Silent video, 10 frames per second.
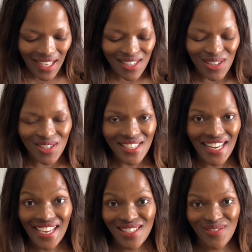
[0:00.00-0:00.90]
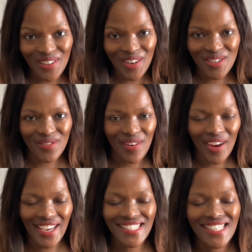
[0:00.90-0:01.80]
so today's video is very
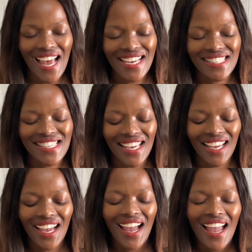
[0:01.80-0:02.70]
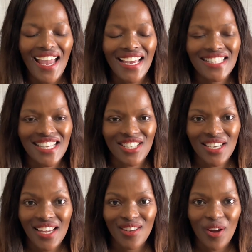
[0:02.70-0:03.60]
exciting it's a
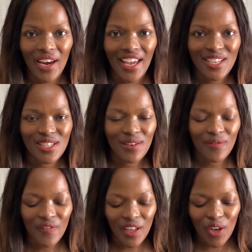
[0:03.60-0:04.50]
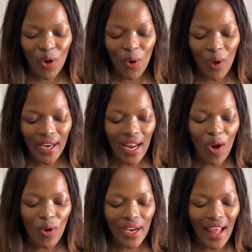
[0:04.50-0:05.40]
shade collection video and i
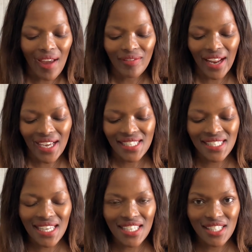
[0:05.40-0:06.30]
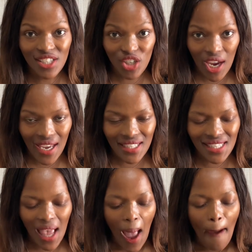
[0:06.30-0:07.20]
only have like six shades
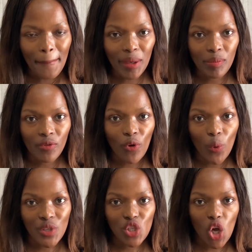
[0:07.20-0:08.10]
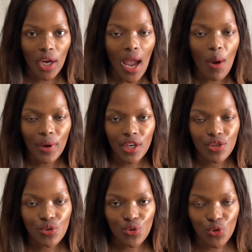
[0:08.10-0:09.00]
but before we start i
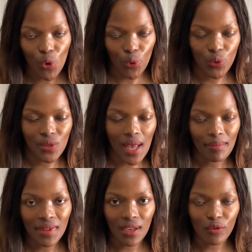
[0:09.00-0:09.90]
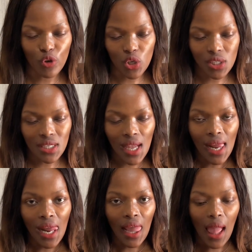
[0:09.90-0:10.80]
wanted to show you something first
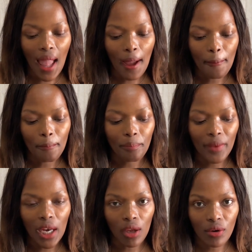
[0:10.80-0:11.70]
um, a lot